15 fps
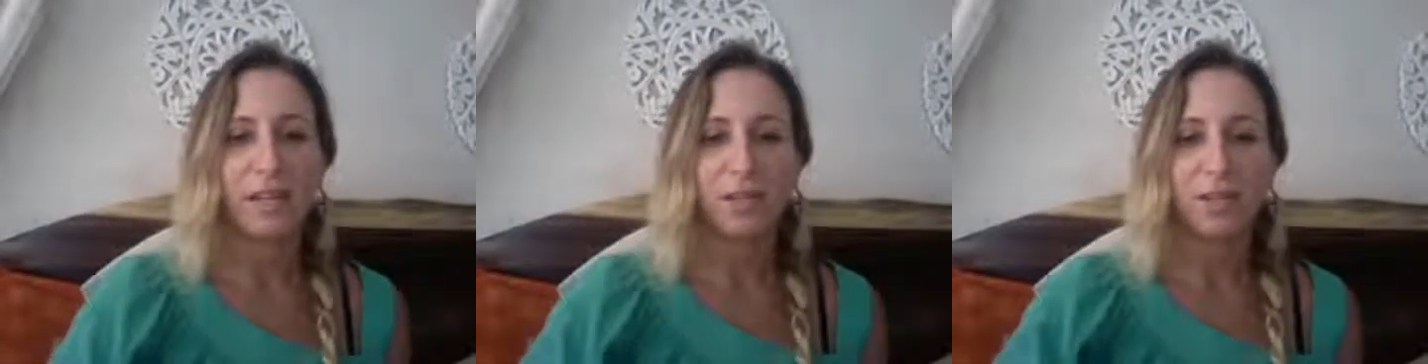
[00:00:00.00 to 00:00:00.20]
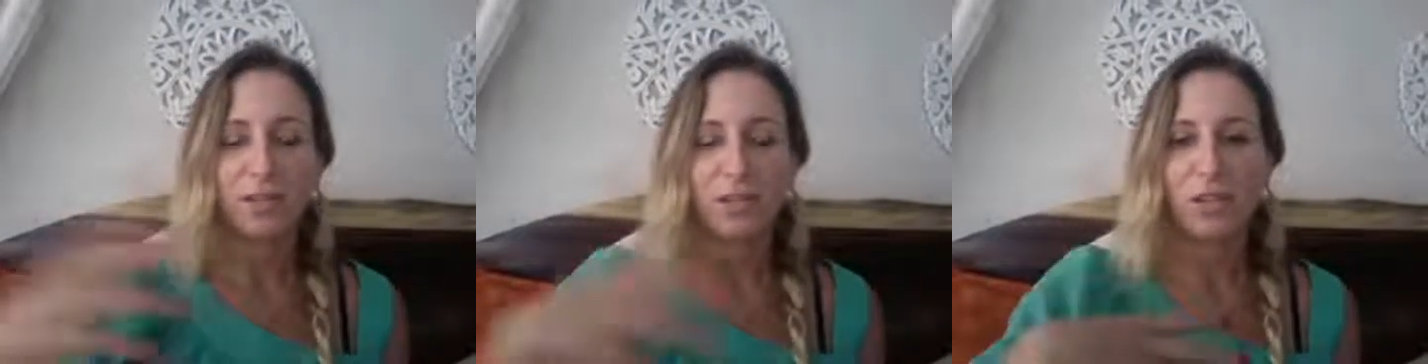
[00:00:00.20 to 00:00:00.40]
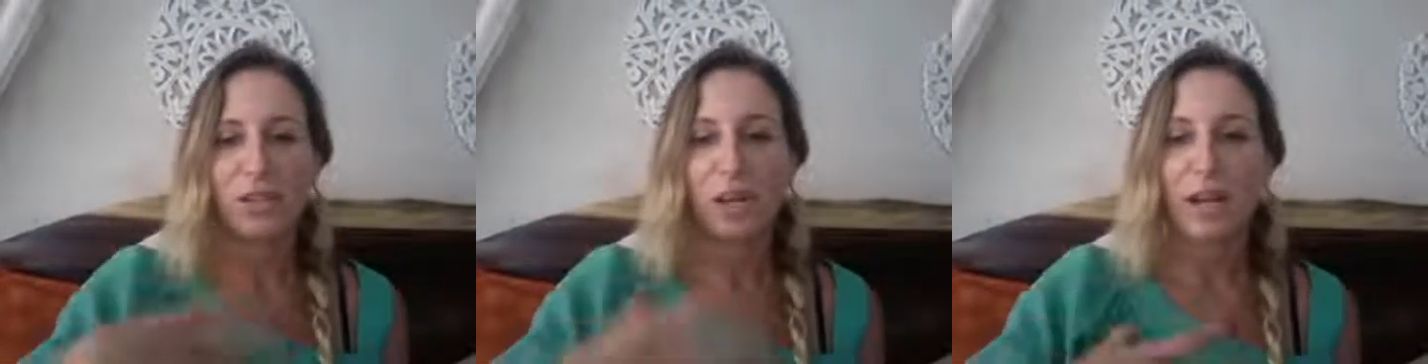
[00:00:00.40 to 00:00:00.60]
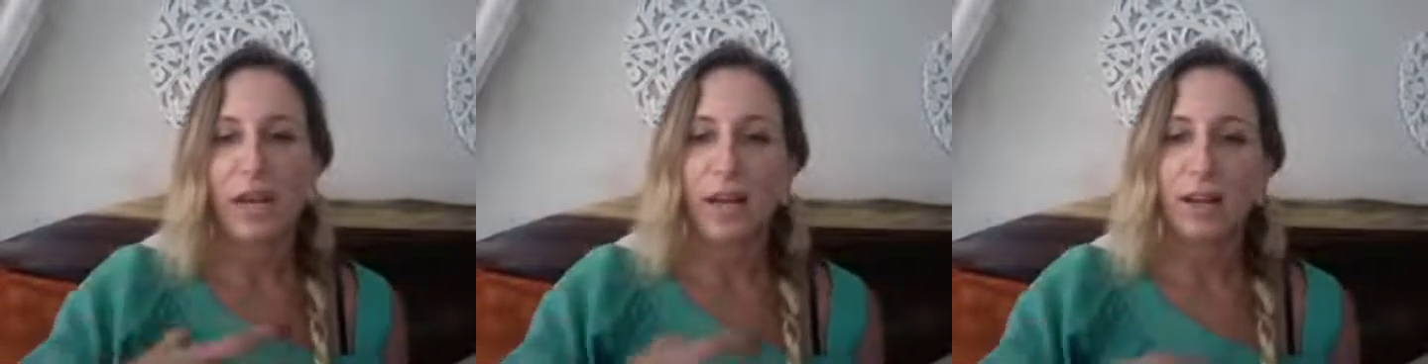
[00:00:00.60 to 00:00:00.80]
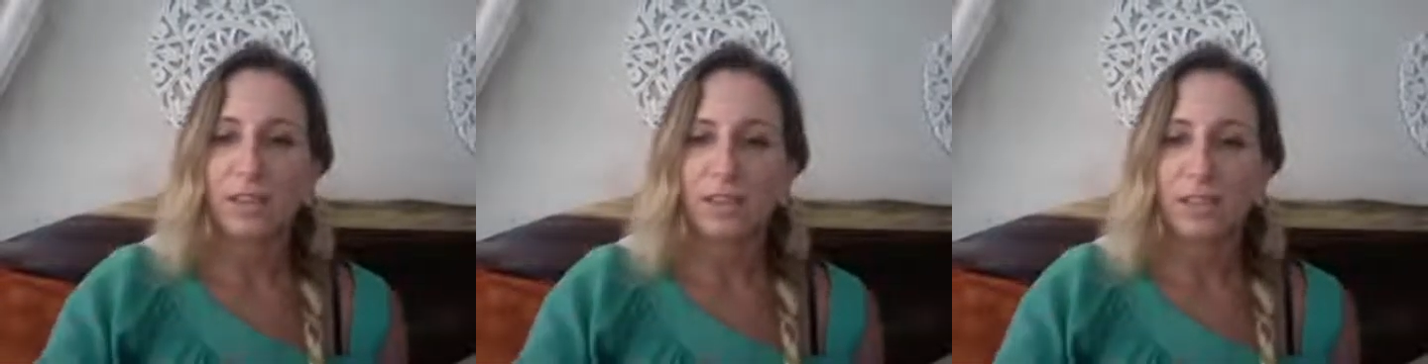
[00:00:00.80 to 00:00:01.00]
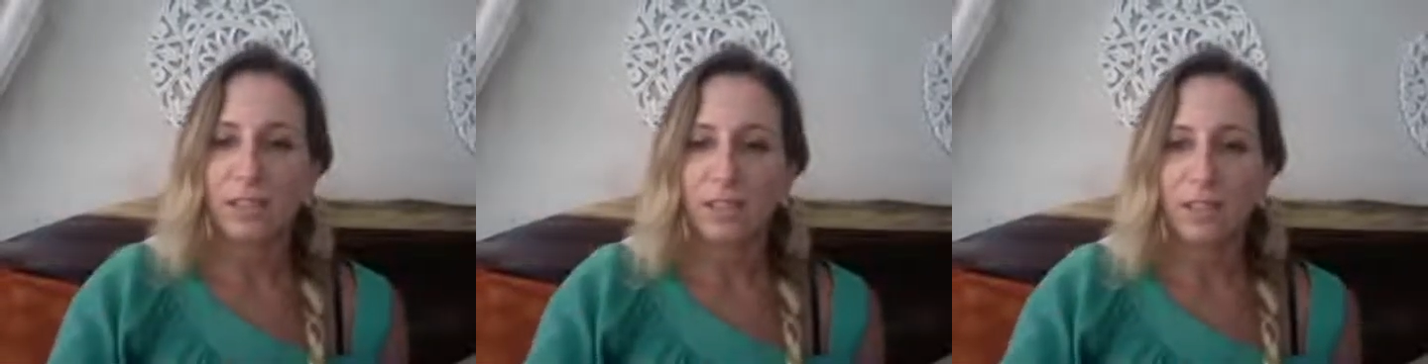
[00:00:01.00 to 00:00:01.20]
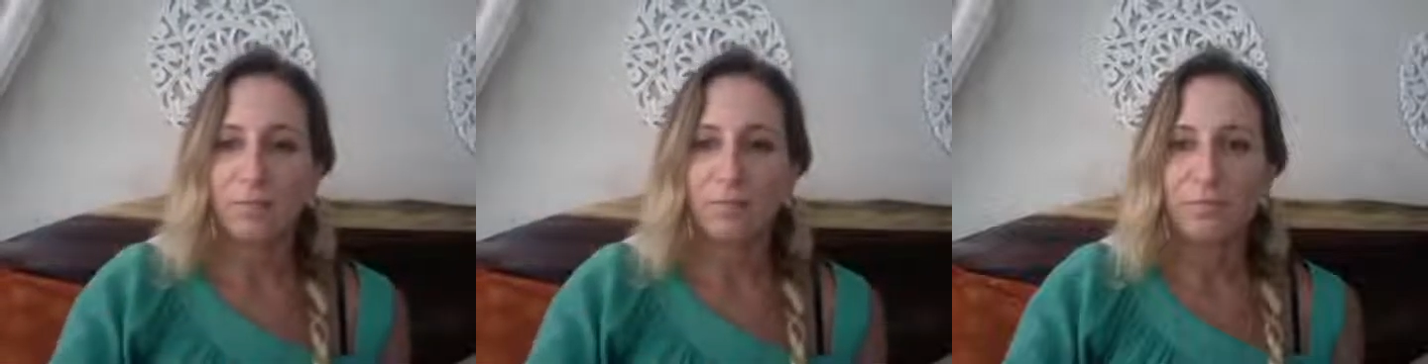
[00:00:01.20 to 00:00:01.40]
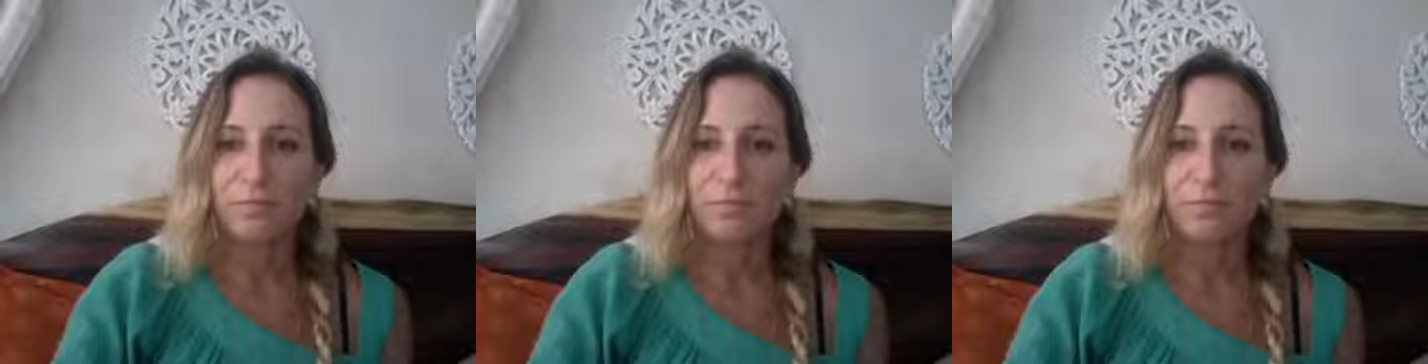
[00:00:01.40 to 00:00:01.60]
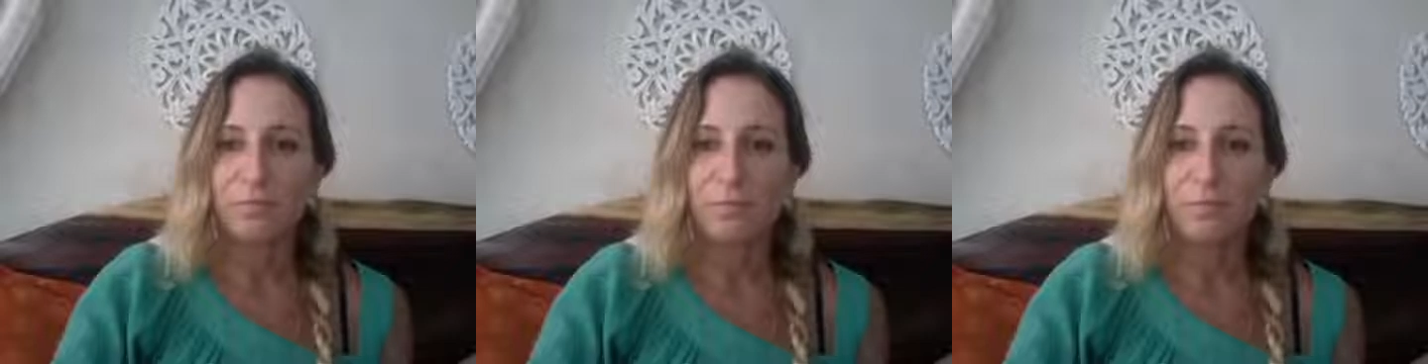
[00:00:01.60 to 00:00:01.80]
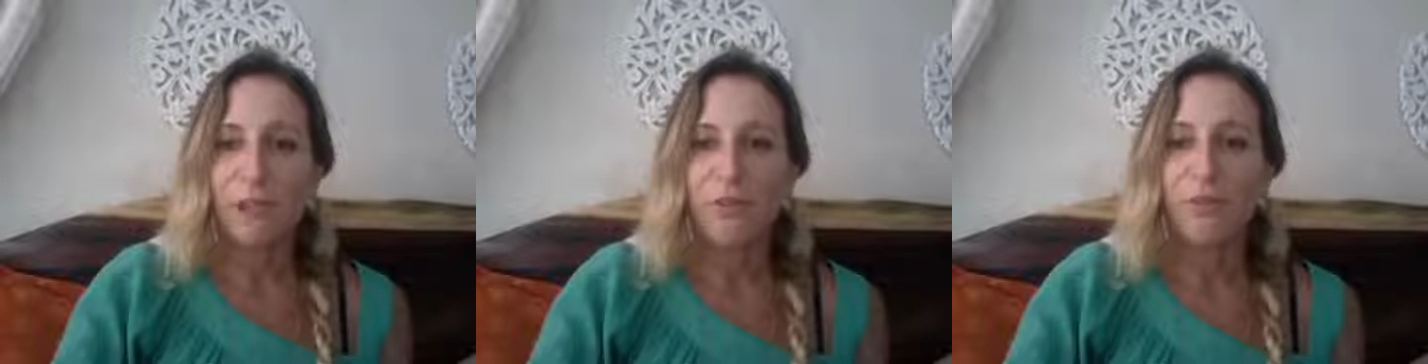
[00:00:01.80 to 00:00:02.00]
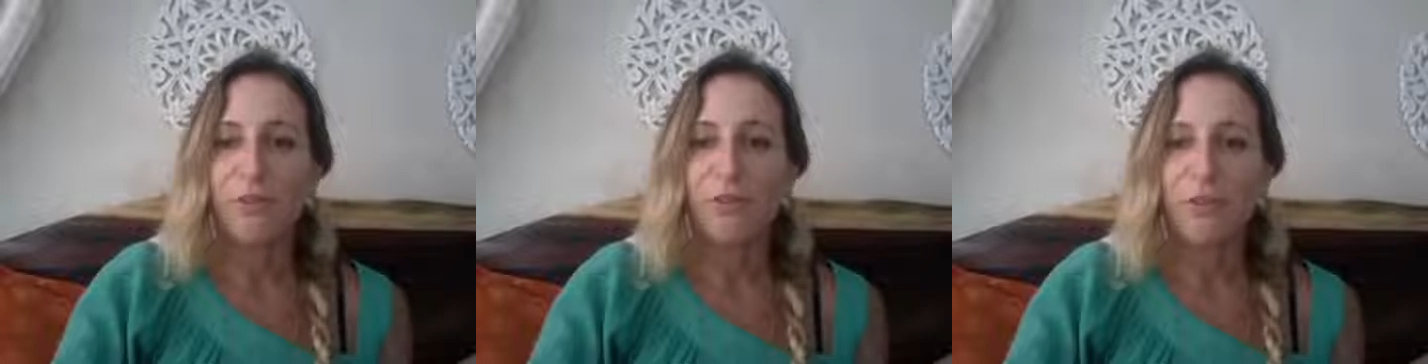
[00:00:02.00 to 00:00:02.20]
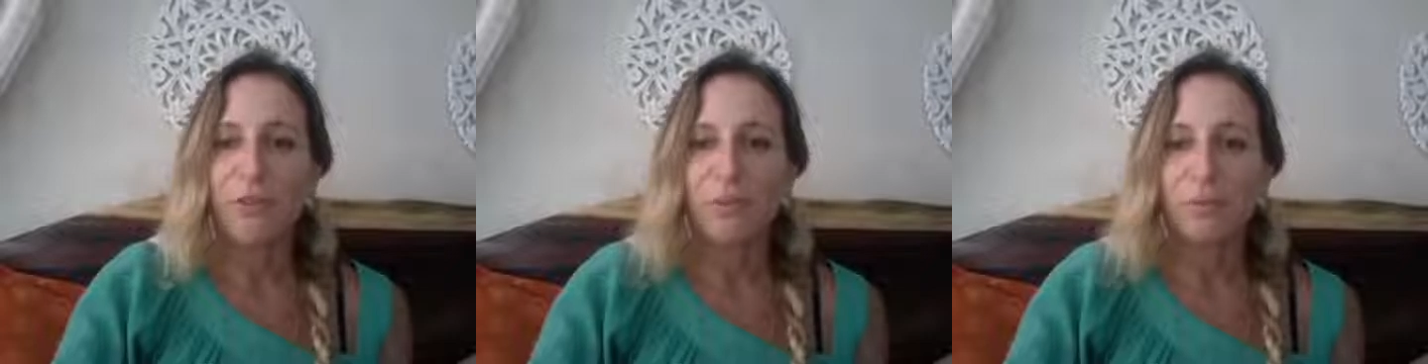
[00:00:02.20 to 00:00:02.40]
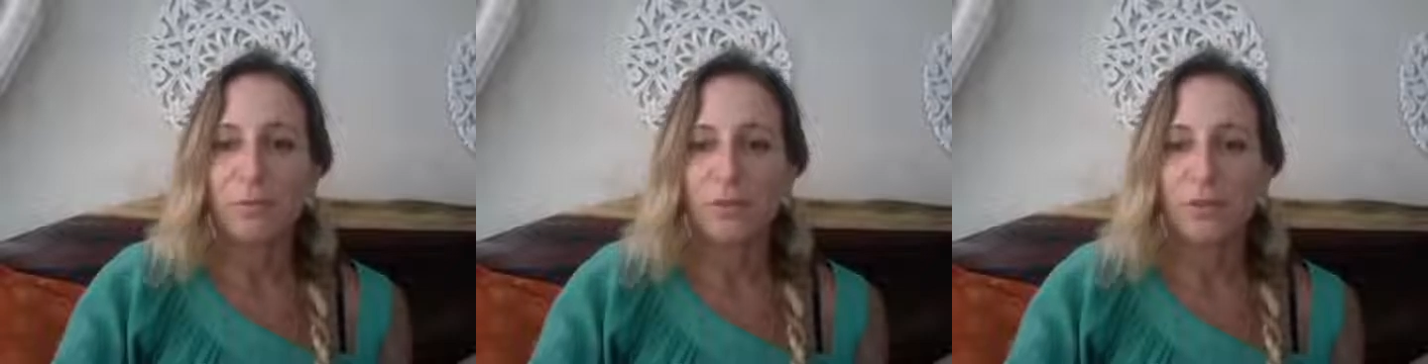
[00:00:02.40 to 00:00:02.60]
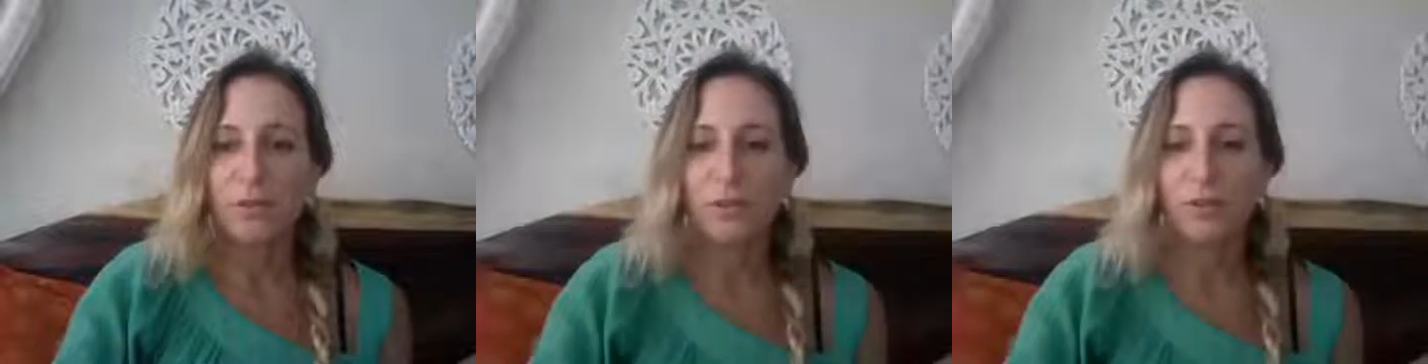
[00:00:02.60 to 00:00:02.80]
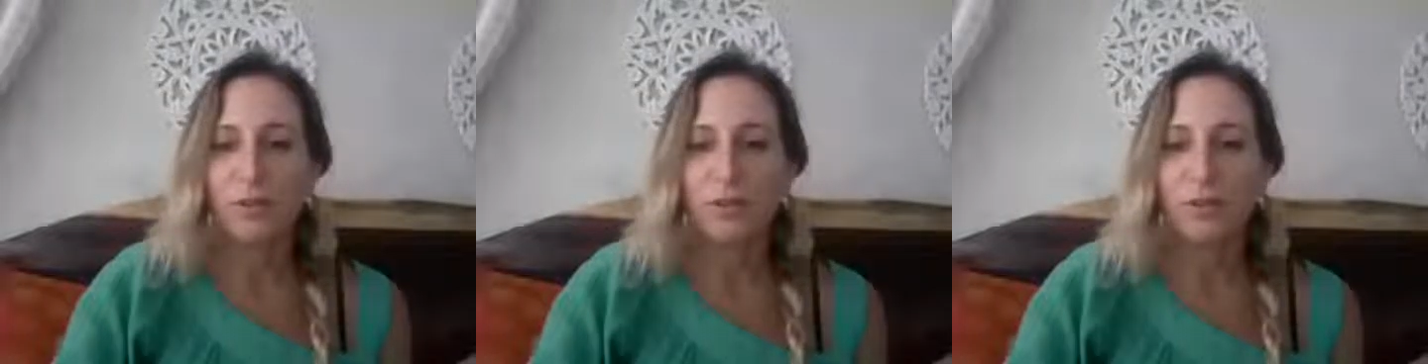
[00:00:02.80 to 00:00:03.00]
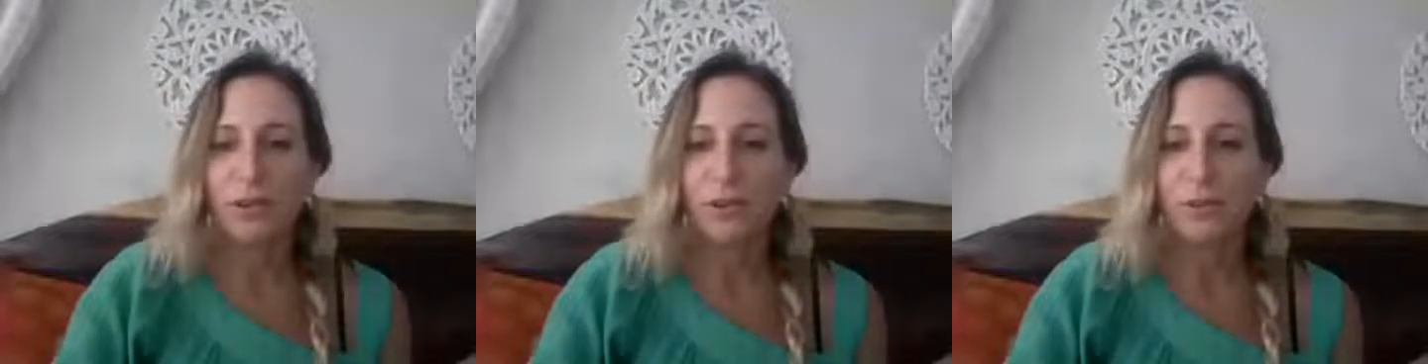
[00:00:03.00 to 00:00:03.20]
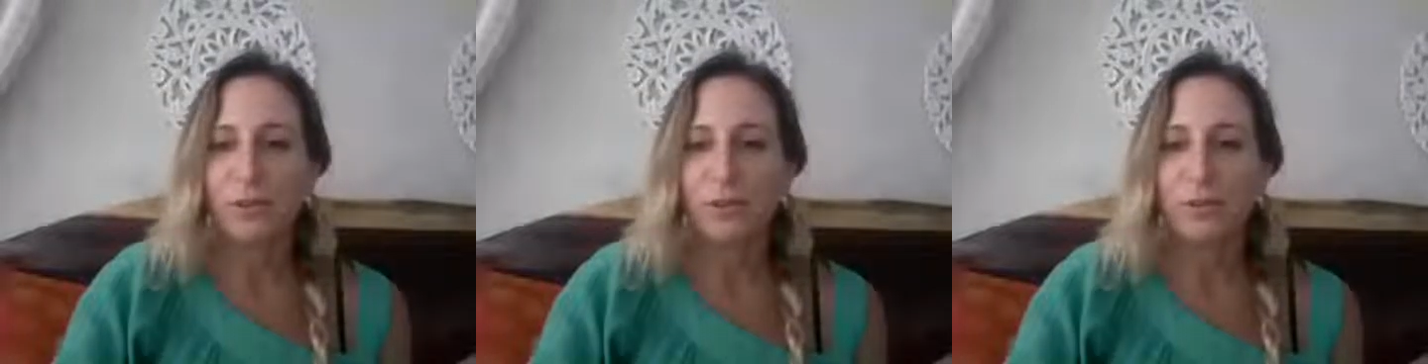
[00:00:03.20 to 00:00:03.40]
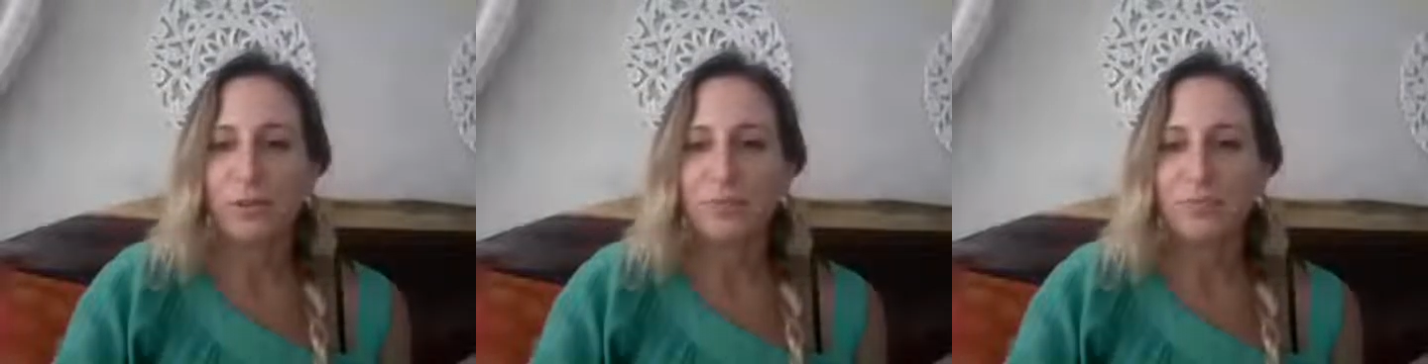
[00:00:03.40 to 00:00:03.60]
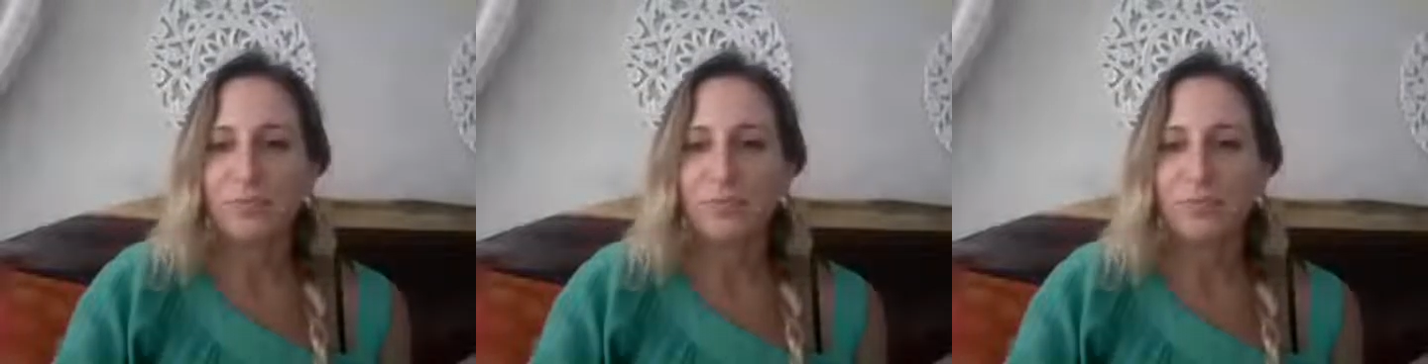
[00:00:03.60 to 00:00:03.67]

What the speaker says: There's a lot of energy available for you.